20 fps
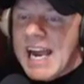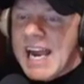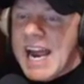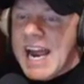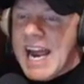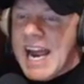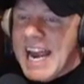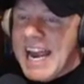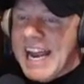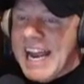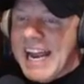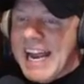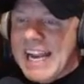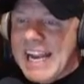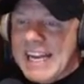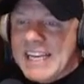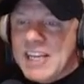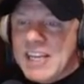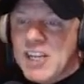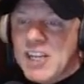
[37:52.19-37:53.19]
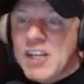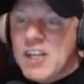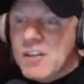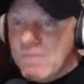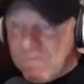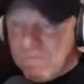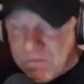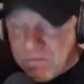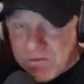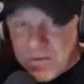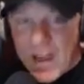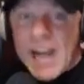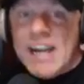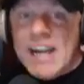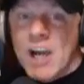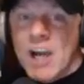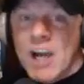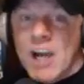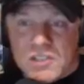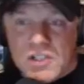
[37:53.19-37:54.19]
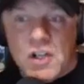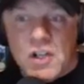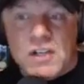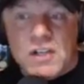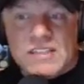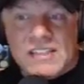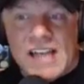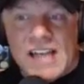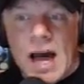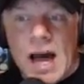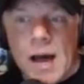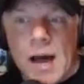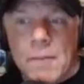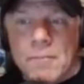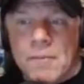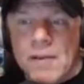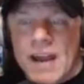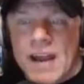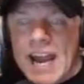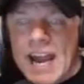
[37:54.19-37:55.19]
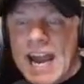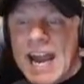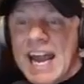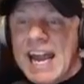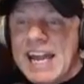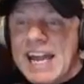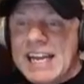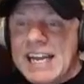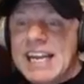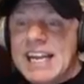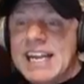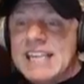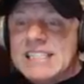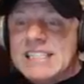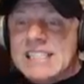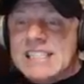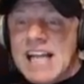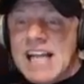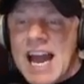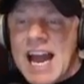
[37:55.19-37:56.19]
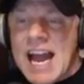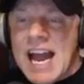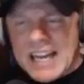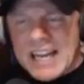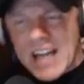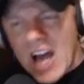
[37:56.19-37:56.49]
and Thanos looks up and he's like,